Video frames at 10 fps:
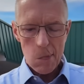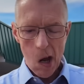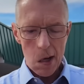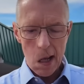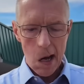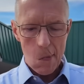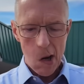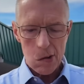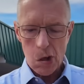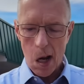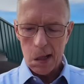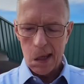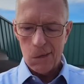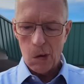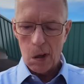and I'm not trying to
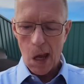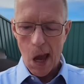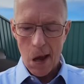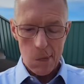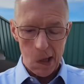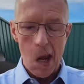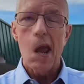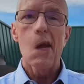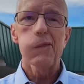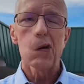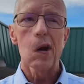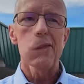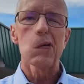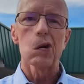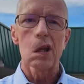give you any. I mean, if
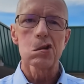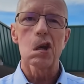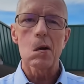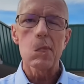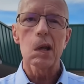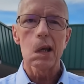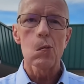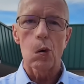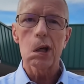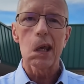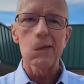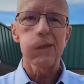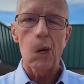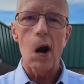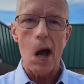you're legitimately working
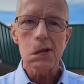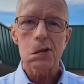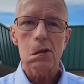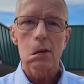for us.